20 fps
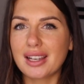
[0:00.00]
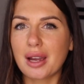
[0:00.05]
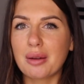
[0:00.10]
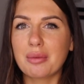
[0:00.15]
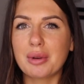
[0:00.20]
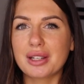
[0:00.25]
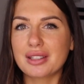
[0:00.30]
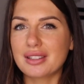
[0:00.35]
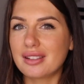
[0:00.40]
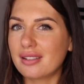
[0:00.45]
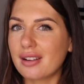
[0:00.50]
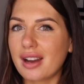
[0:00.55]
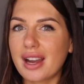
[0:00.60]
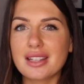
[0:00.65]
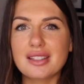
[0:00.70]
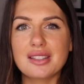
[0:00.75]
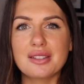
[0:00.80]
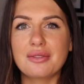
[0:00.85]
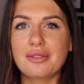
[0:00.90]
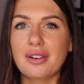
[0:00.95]
I worked a
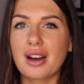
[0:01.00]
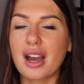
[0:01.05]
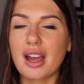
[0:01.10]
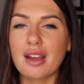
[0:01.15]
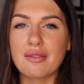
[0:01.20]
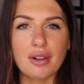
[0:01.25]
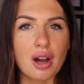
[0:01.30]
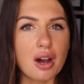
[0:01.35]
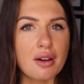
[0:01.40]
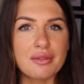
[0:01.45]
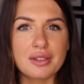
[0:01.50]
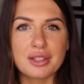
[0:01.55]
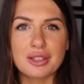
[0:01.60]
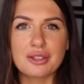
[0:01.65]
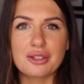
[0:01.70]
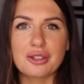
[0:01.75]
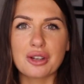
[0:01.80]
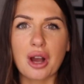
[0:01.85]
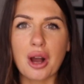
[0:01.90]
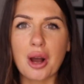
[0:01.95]
9-to-5
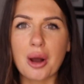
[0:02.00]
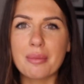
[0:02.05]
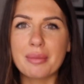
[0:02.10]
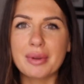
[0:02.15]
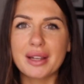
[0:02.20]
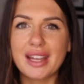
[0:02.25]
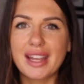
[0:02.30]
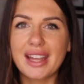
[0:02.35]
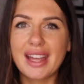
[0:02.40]
office job,